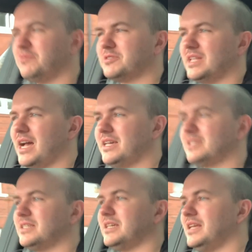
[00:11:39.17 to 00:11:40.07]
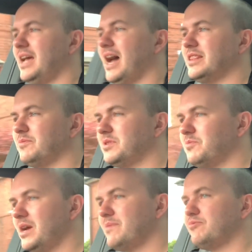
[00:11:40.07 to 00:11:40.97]
nice, and the
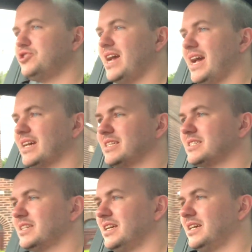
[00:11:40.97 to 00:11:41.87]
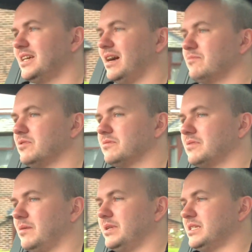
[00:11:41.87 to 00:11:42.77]
way it projects,
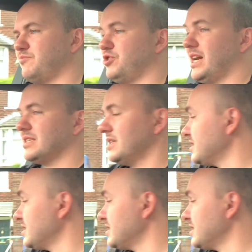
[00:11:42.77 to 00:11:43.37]
it's a projector, that's